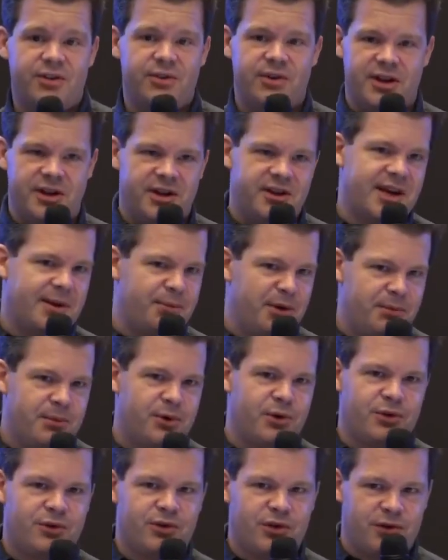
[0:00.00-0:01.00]
You, in a dummy
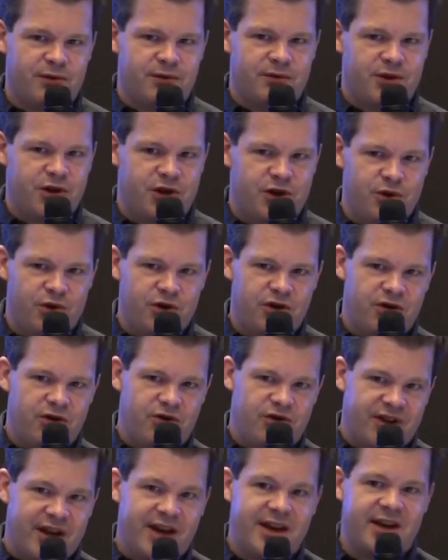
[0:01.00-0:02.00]
mode, sort of Secure
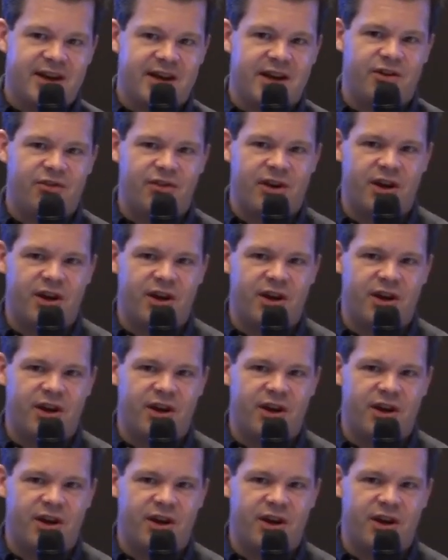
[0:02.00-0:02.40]
Signer can